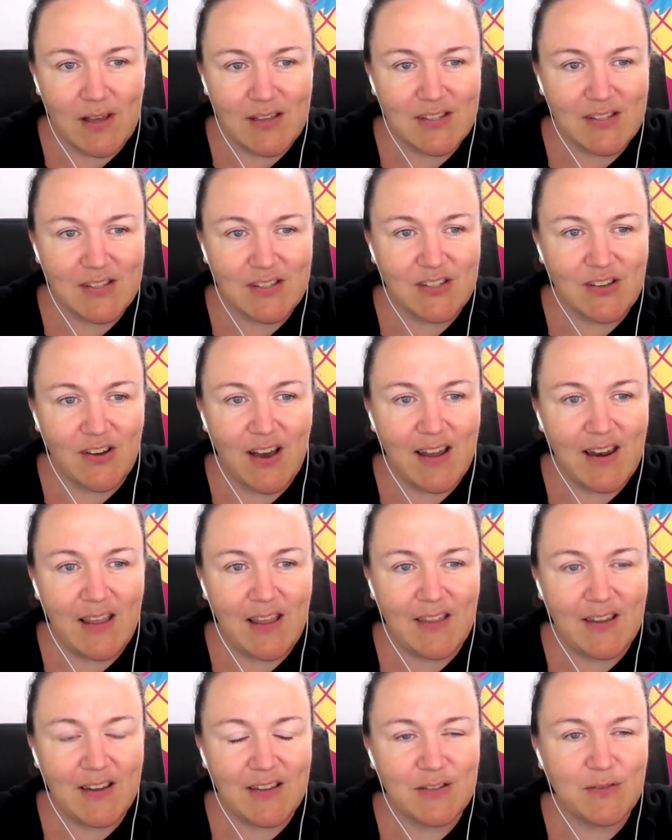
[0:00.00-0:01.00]
a
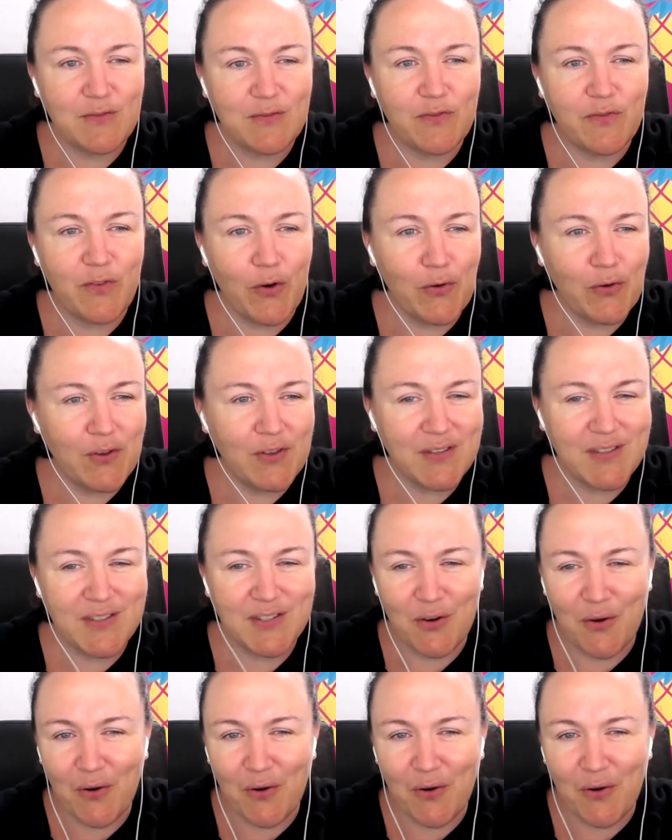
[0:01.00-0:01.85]
society that is focused